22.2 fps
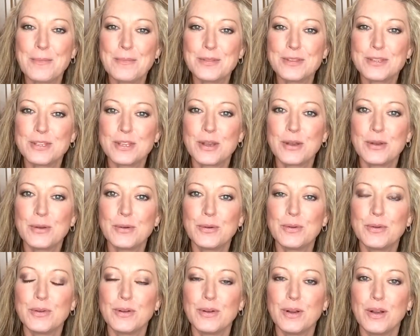
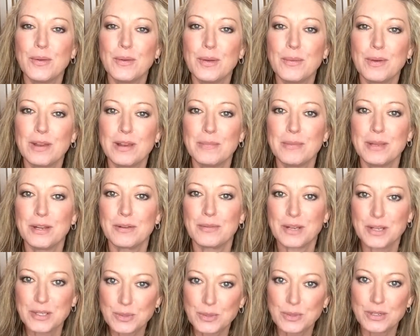So we want to be a
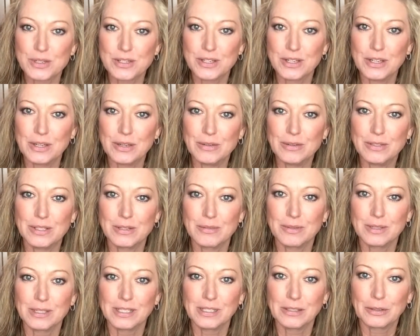resource to you to
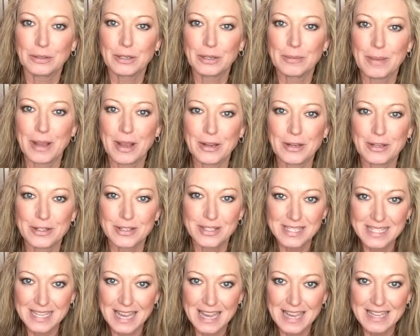really learn about your
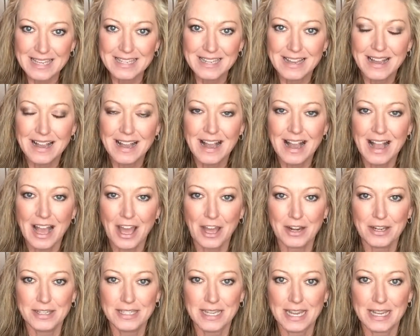skin,
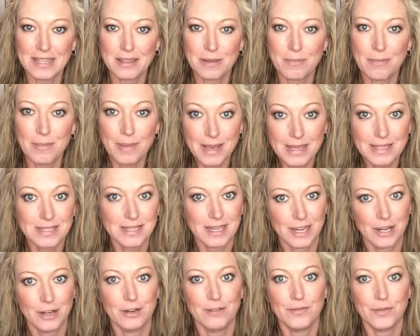how to take the
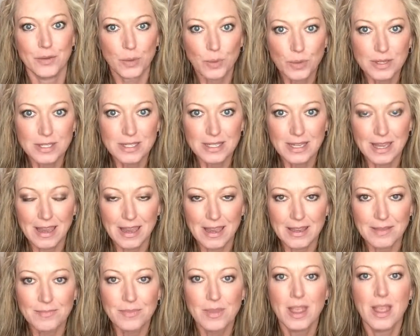best care of your
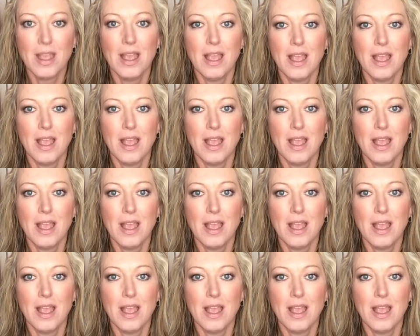skin.